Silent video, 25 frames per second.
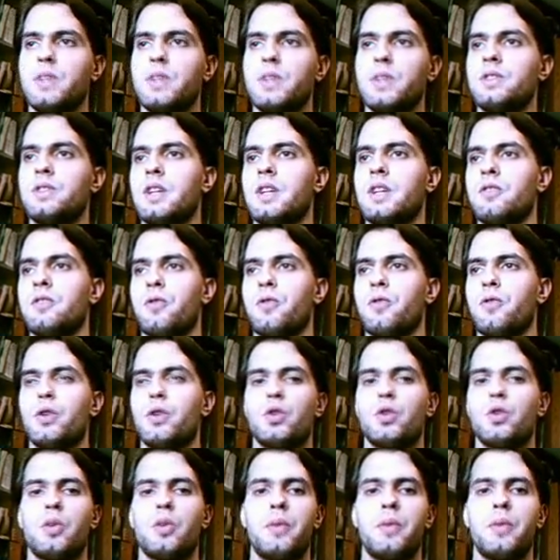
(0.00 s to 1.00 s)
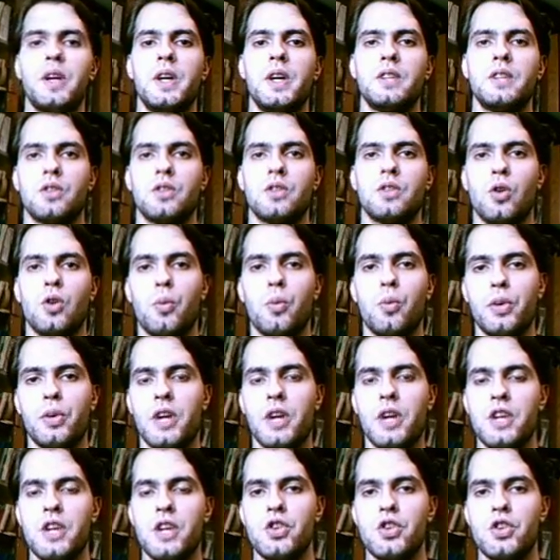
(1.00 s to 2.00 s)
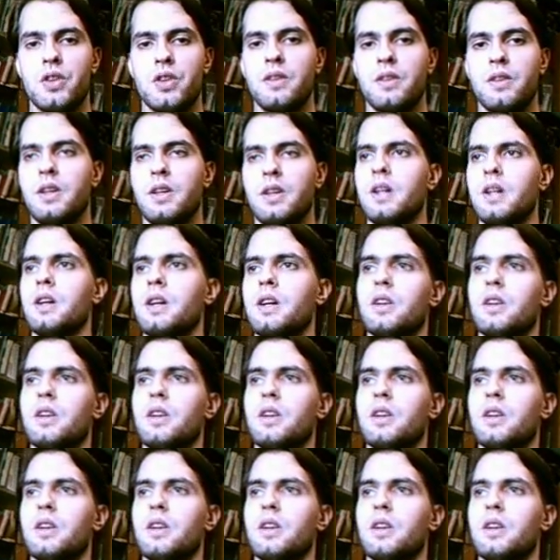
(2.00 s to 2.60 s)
We stand for European cooperation,